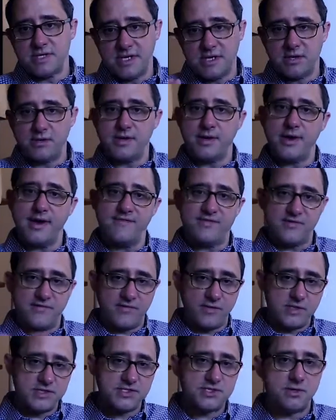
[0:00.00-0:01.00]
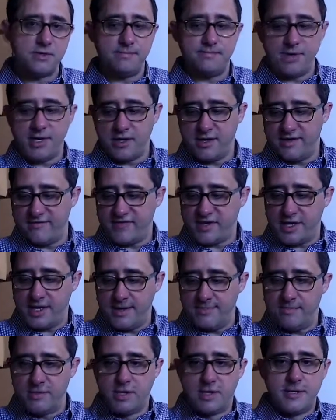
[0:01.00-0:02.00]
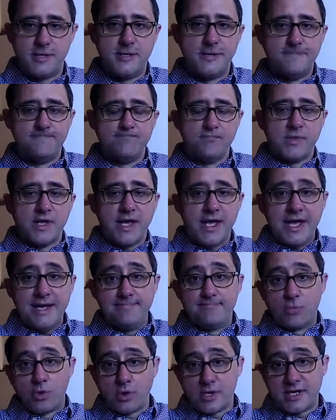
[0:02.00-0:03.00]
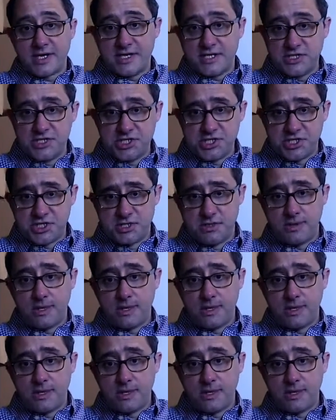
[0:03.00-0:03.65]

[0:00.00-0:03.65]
You know, you have it for a certain period of time. A mortgage